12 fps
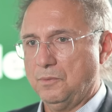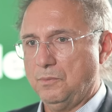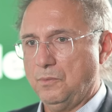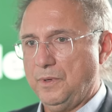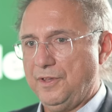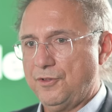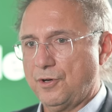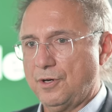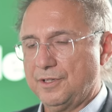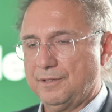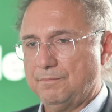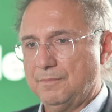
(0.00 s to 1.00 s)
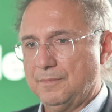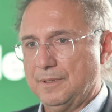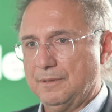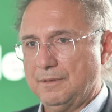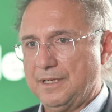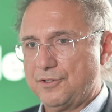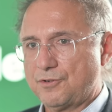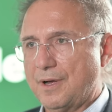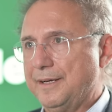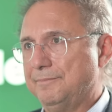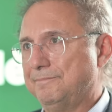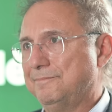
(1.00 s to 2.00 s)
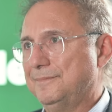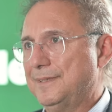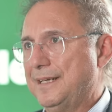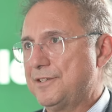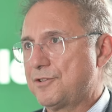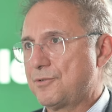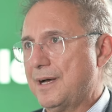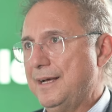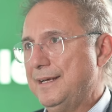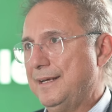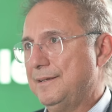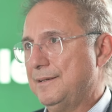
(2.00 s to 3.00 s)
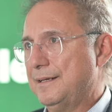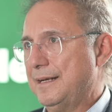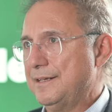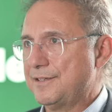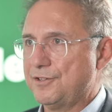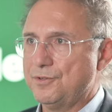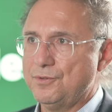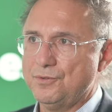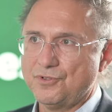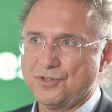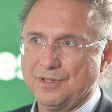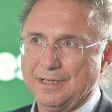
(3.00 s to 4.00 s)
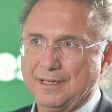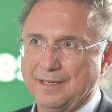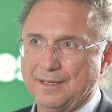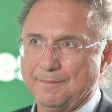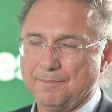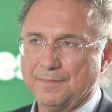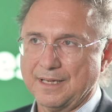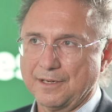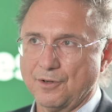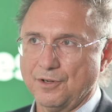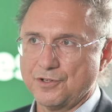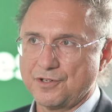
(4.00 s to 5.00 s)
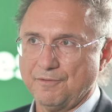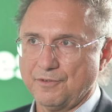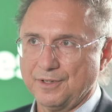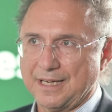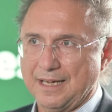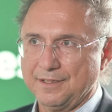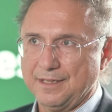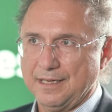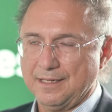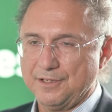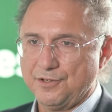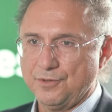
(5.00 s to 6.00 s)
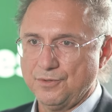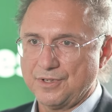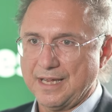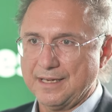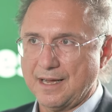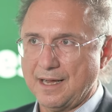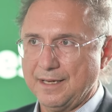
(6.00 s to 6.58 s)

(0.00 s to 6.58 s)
we thought, let's try and let's use technology for that. Let's use AI